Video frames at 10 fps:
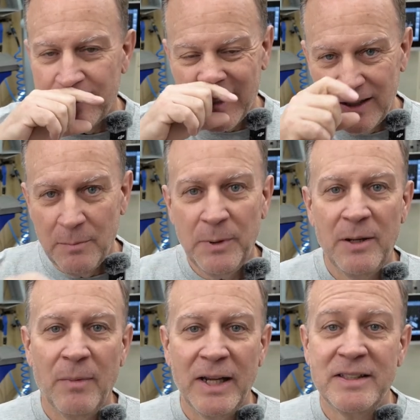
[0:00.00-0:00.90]
It's going to
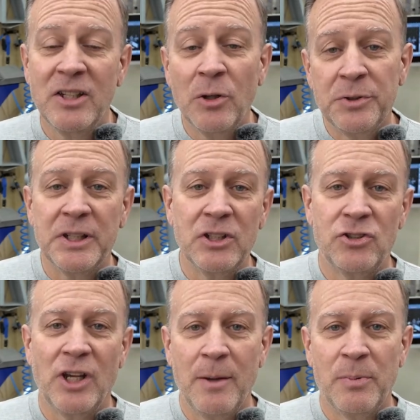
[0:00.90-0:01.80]
be my tilting
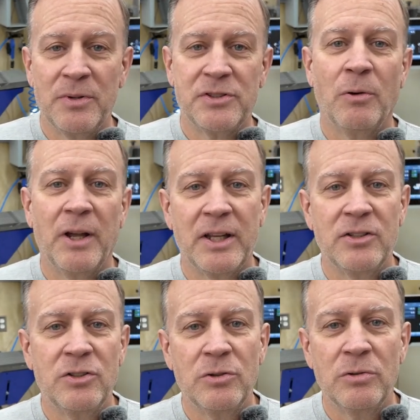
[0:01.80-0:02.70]
shaper, so I
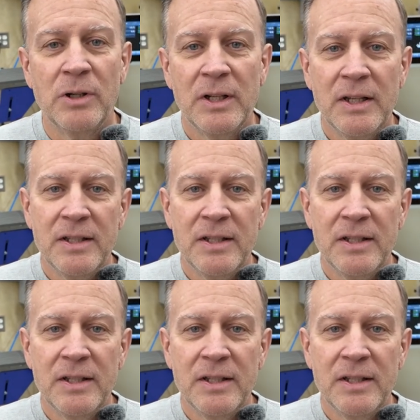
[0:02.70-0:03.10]
can do